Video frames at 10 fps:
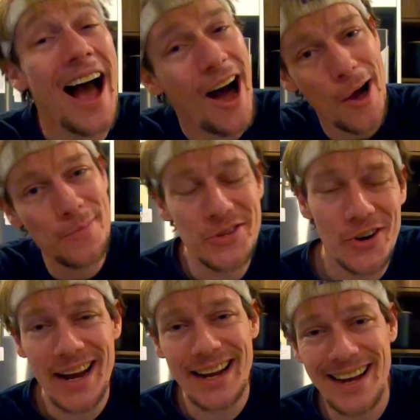I'm the
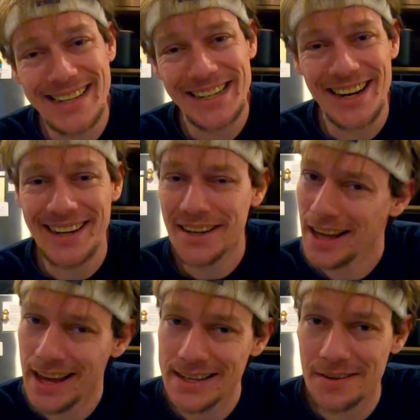Straya guy in China,
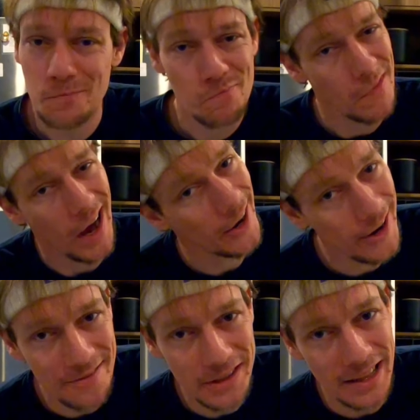and I don't
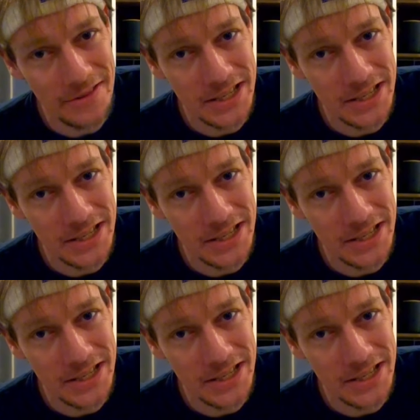have a clever